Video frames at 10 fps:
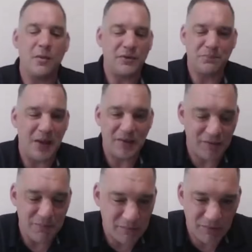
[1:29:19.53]
which
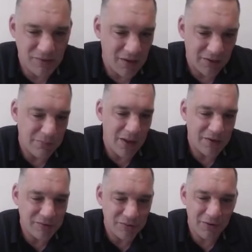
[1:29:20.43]
basically makes you sound like a
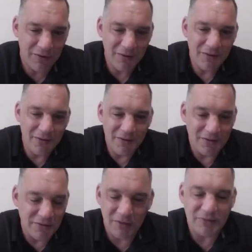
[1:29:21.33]
monster.
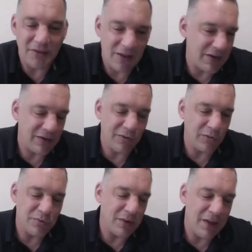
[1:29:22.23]
Nothing like I
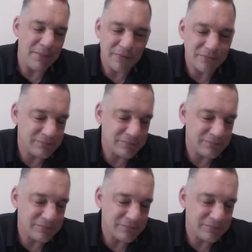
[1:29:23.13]
told you what happened.